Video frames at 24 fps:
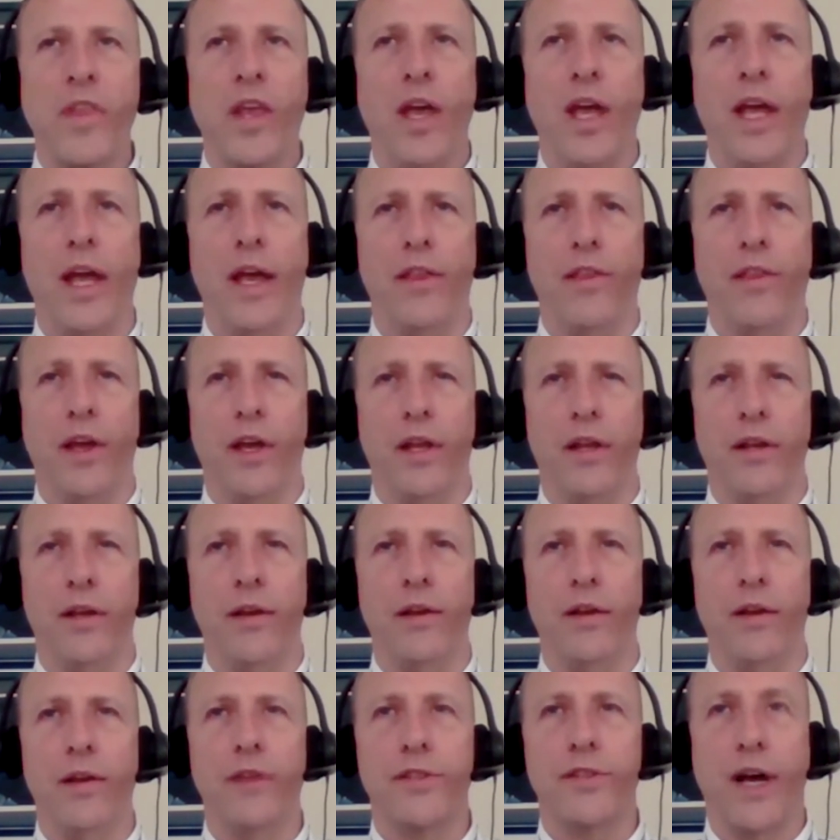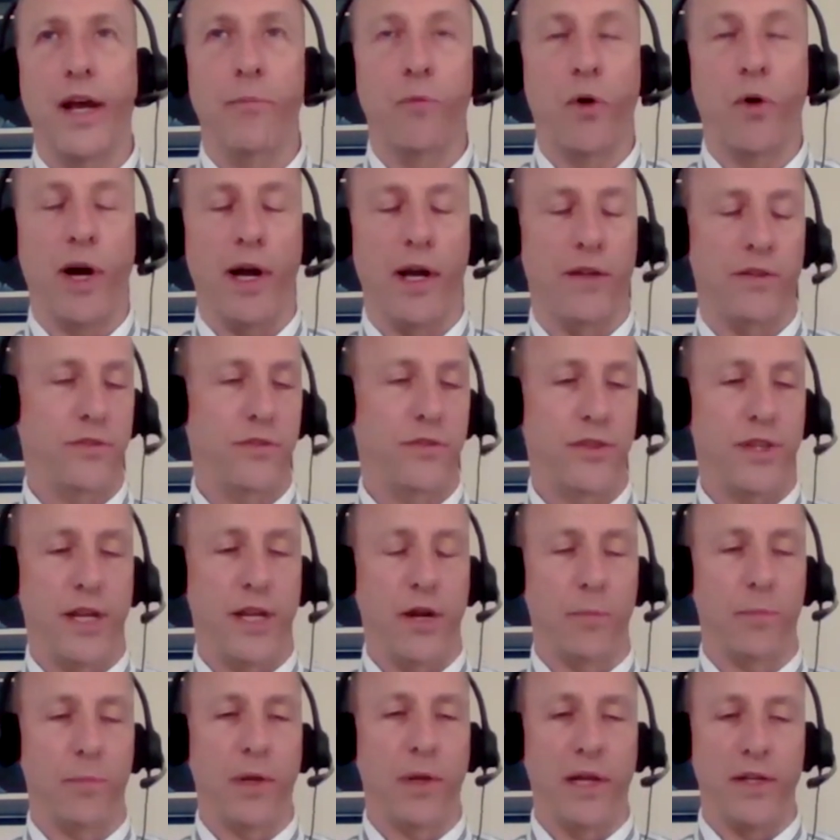And then time-wise,
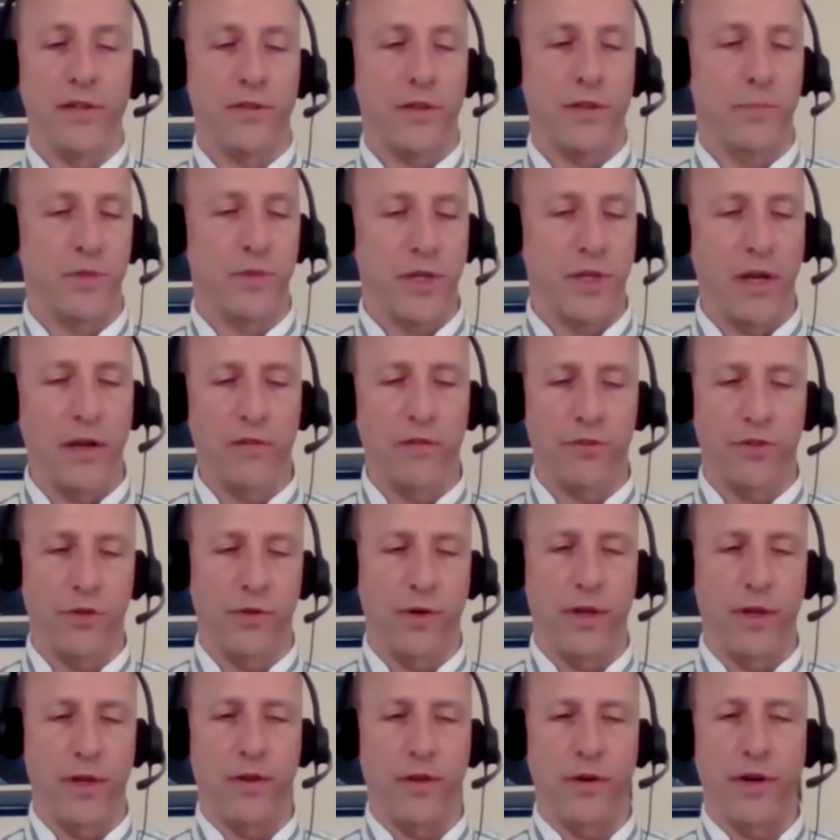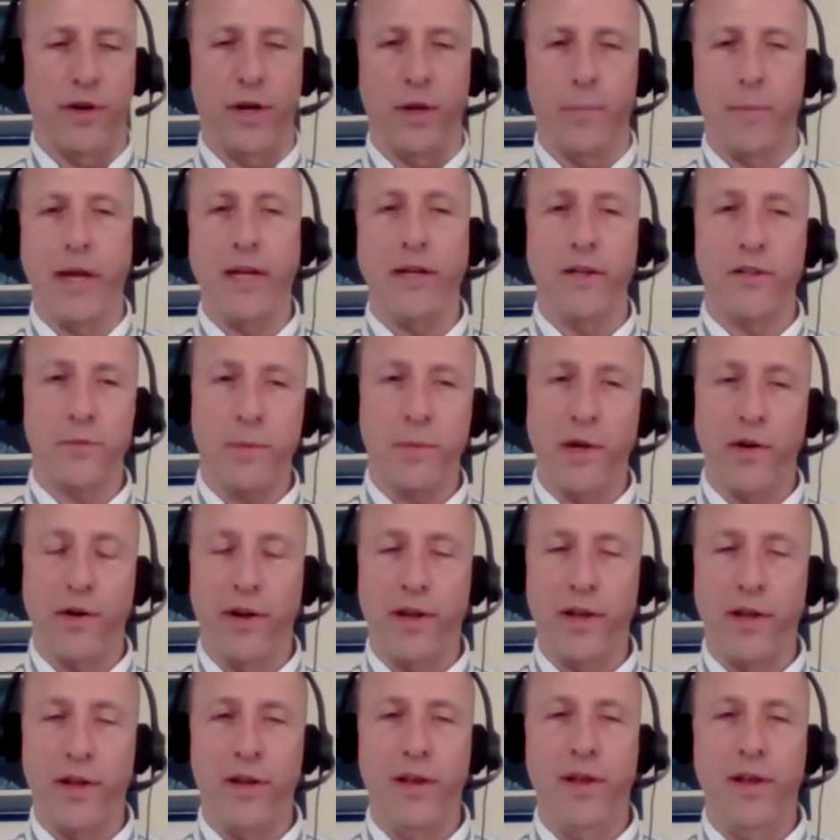the airplanes themselves are either in a maintenance
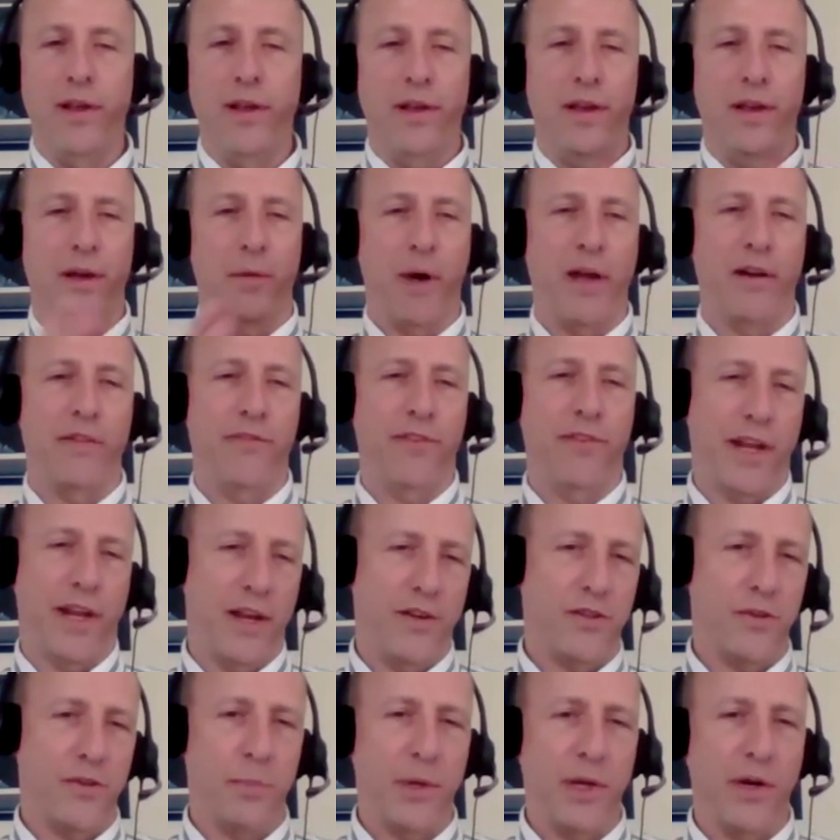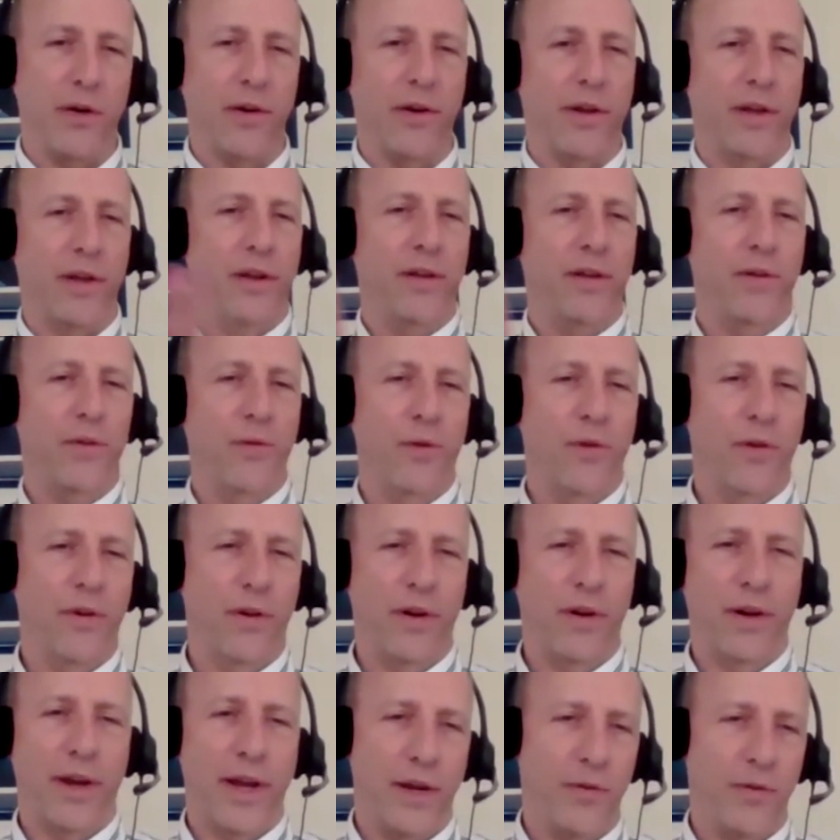period, a modification period,
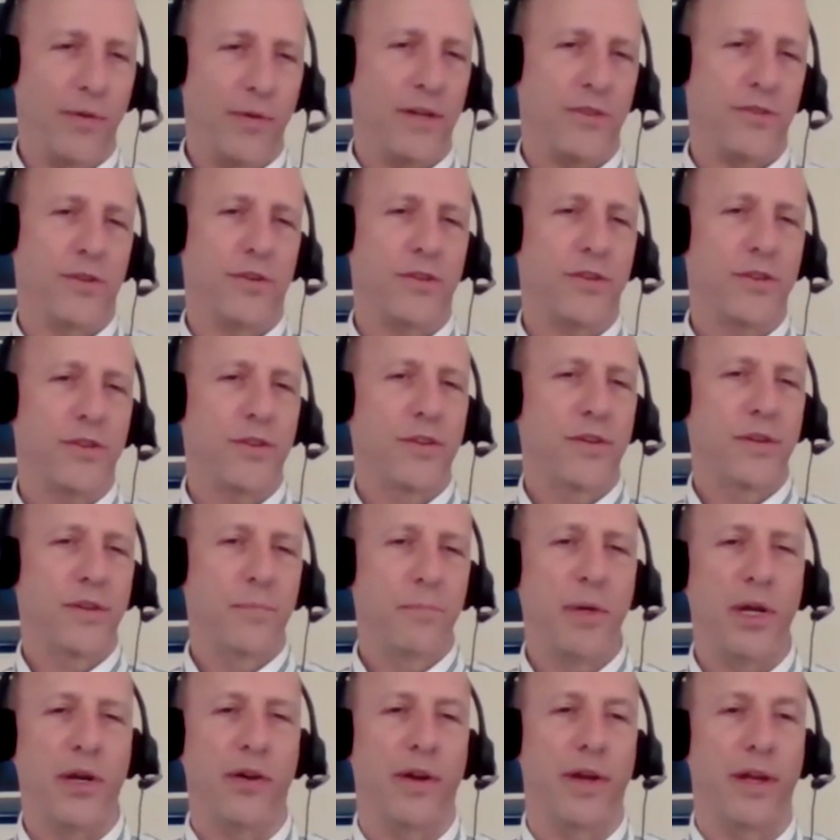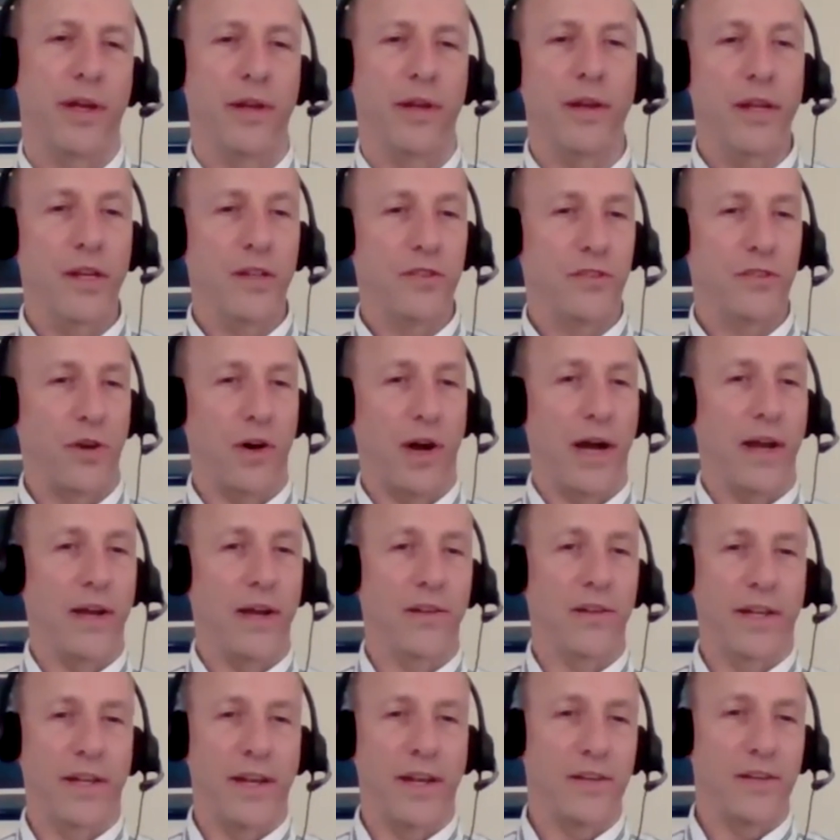or a research period. So mm-hmm. I
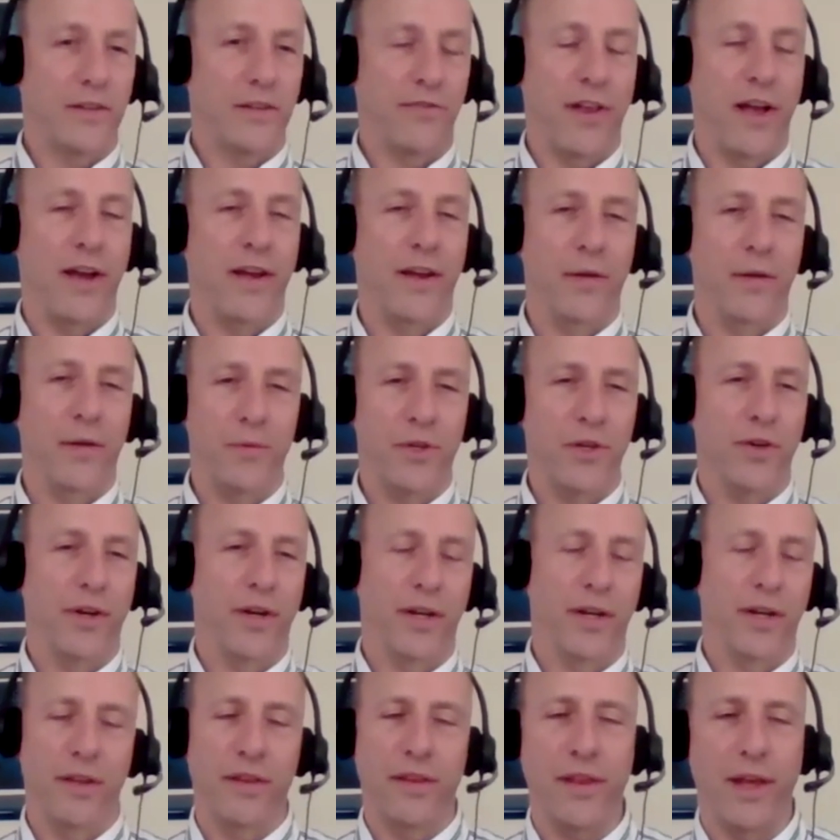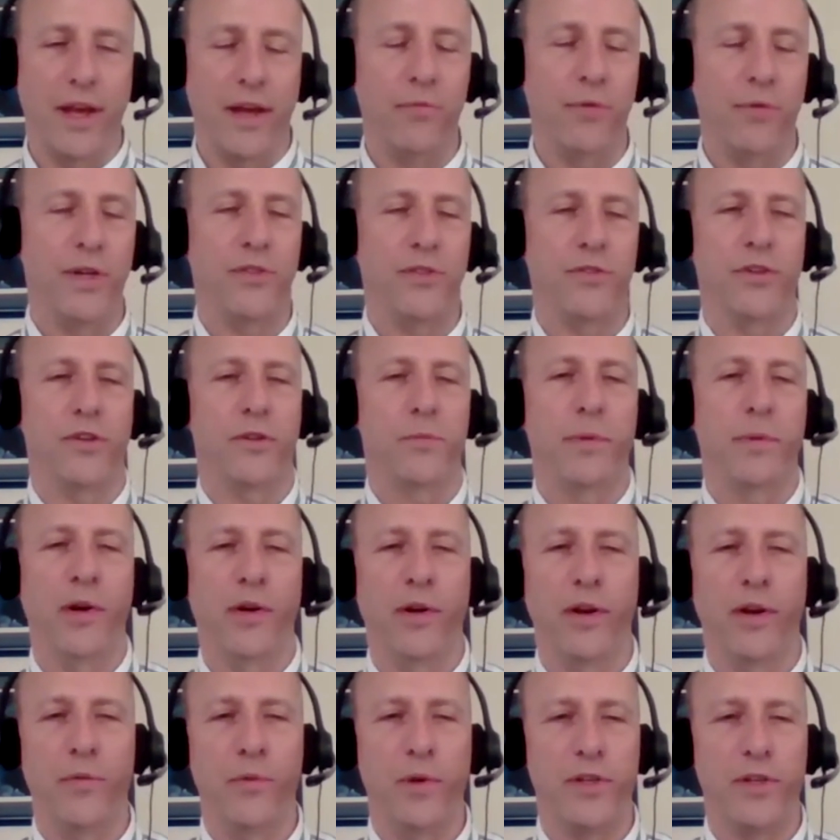only get to fly them during that research
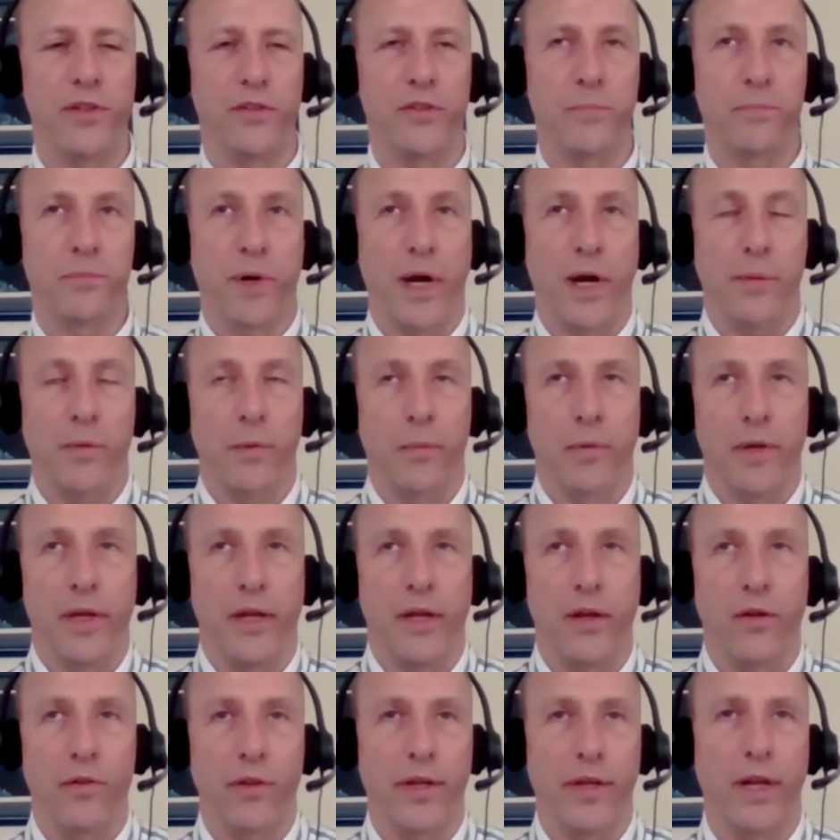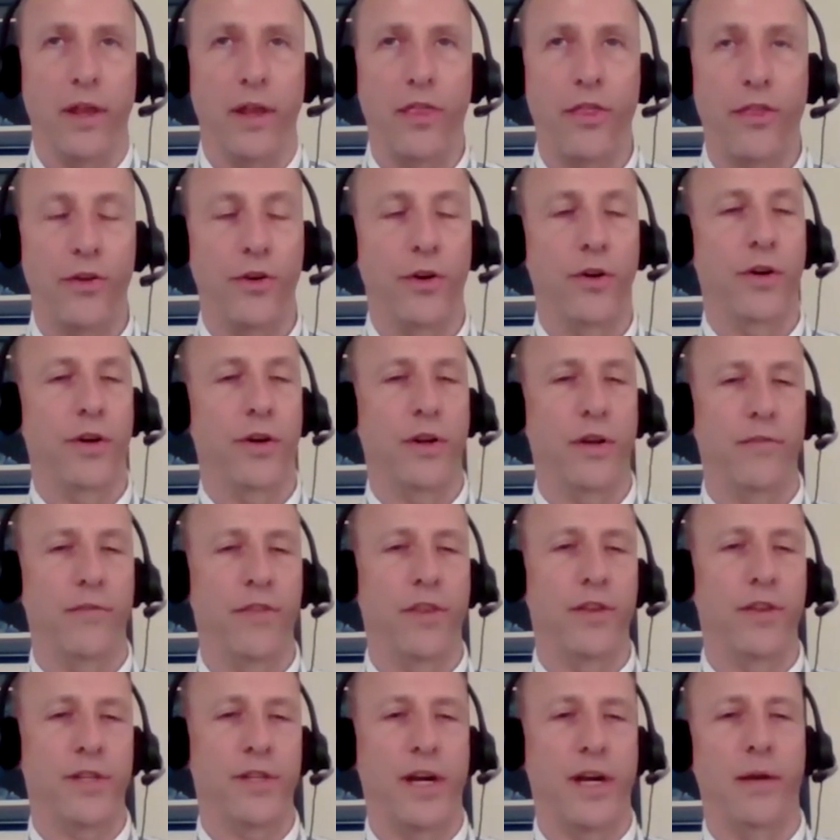period, which is probably only a third of
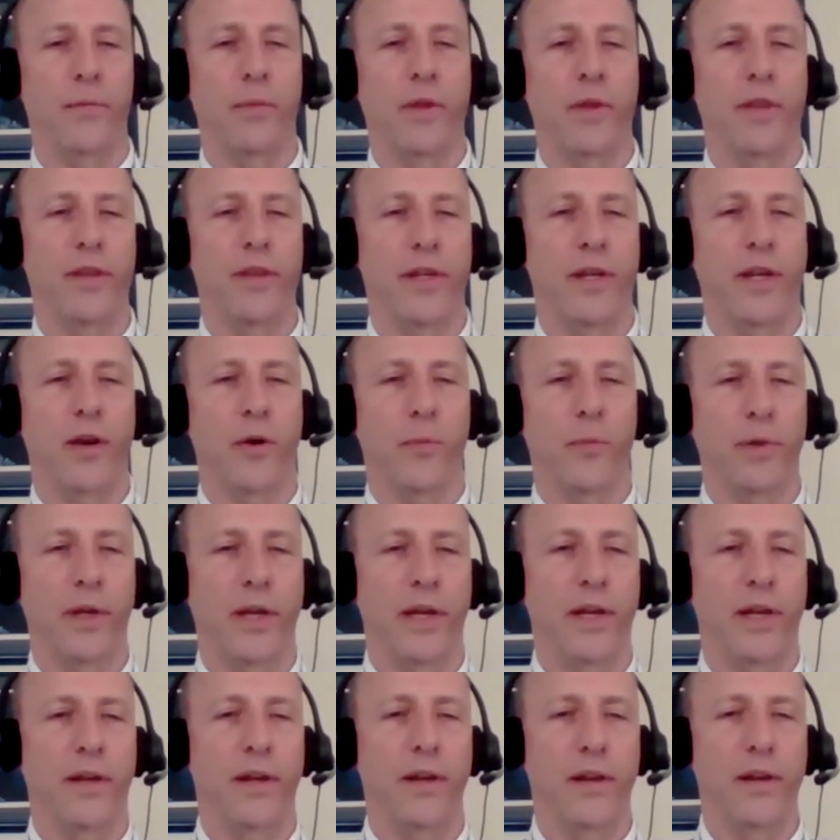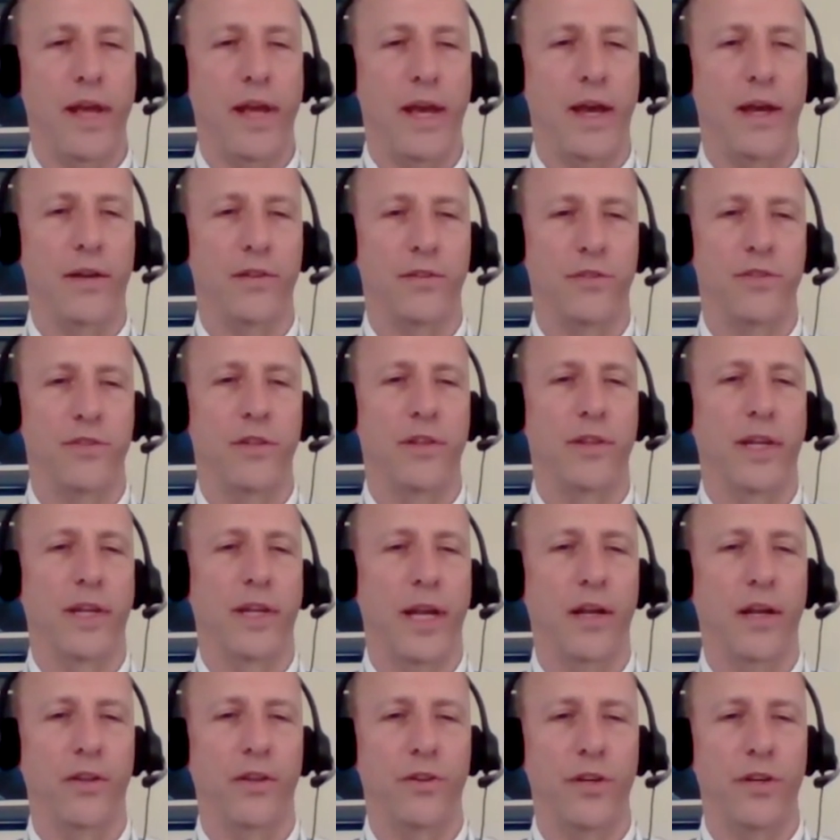the time that the airplane has in the
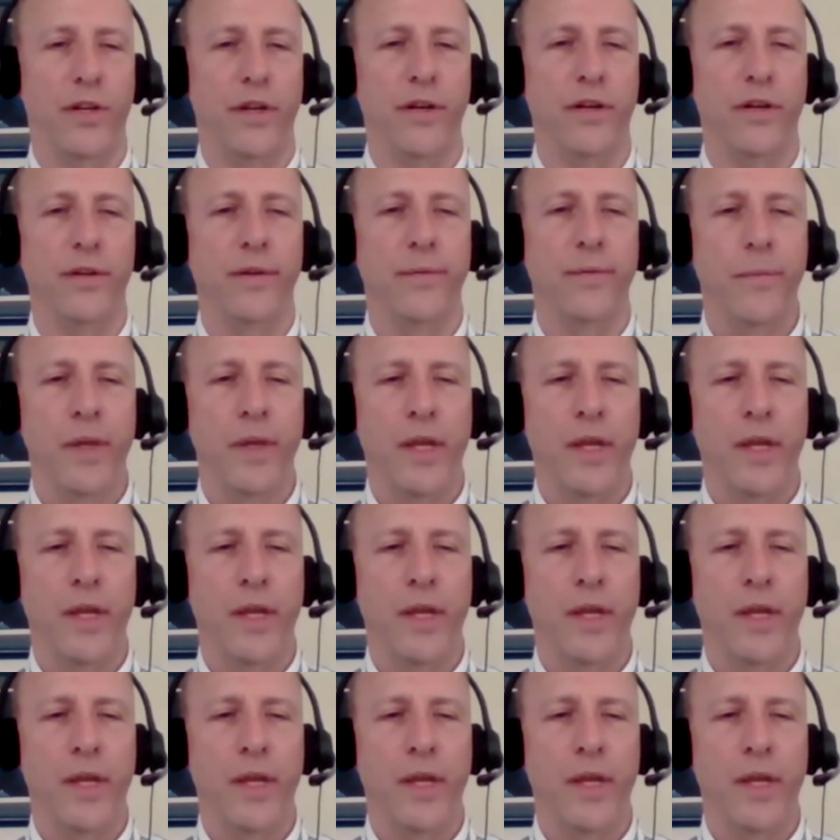calendar year.